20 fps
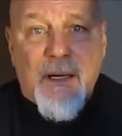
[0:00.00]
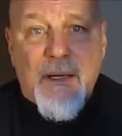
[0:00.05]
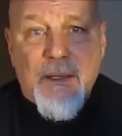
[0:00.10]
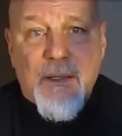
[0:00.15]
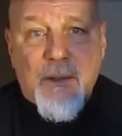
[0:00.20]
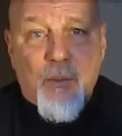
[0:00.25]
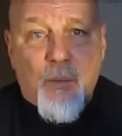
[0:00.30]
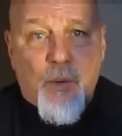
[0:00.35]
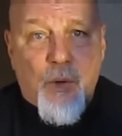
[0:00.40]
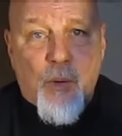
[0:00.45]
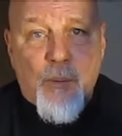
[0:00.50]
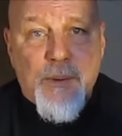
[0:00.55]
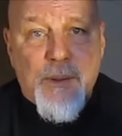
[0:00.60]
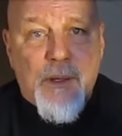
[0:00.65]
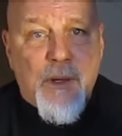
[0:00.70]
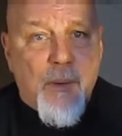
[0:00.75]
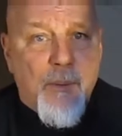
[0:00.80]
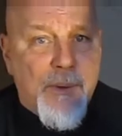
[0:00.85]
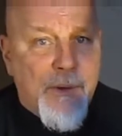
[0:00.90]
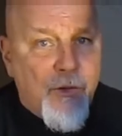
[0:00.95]
It will be
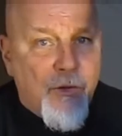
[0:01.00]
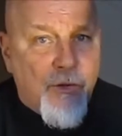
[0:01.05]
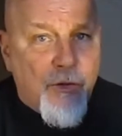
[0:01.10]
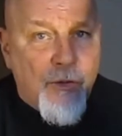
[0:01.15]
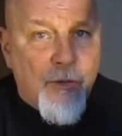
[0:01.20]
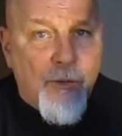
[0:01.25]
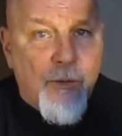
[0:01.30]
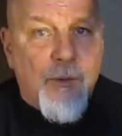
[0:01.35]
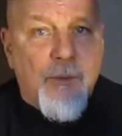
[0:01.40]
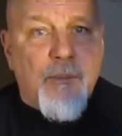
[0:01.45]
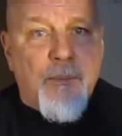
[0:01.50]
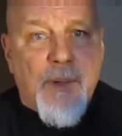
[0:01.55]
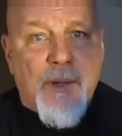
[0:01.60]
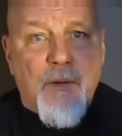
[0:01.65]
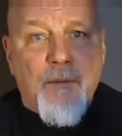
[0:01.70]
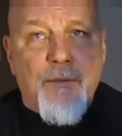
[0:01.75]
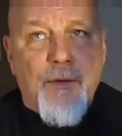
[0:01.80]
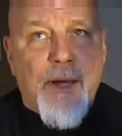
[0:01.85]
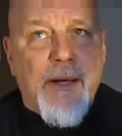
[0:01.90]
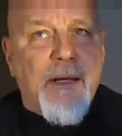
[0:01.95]
coming soon. Matter
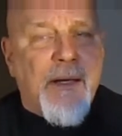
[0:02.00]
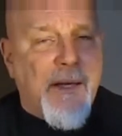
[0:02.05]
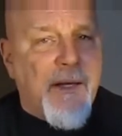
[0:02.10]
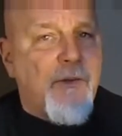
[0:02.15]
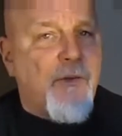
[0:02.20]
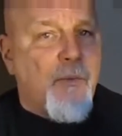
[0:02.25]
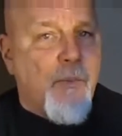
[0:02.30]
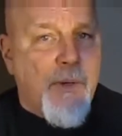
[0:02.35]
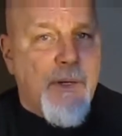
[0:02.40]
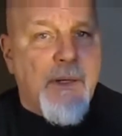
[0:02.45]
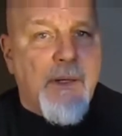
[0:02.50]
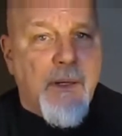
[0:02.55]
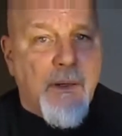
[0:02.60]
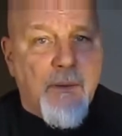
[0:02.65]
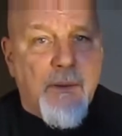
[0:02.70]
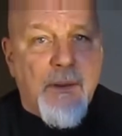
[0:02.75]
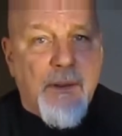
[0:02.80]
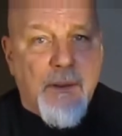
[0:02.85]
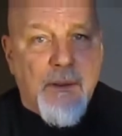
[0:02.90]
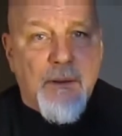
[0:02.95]
of fact, next week I'll
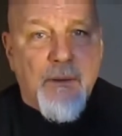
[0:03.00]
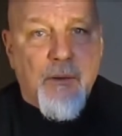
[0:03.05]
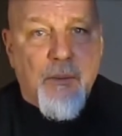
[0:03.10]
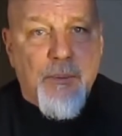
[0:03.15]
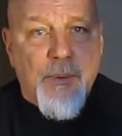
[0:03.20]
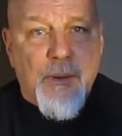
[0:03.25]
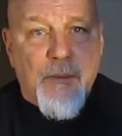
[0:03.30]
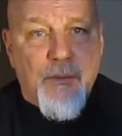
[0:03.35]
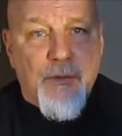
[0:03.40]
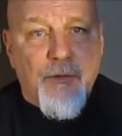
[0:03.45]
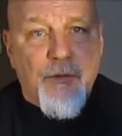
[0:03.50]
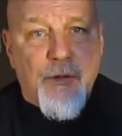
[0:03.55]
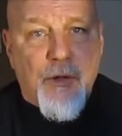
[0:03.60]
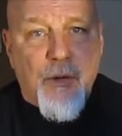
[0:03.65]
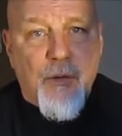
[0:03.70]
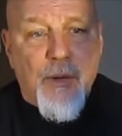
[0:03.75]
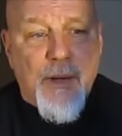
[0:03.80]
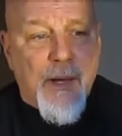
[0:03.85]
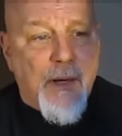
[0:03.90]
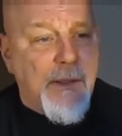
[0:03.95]
get a little bit of a
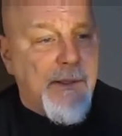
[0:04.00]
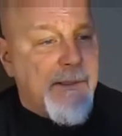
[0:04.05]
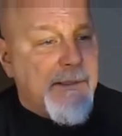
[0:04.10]
slowdown.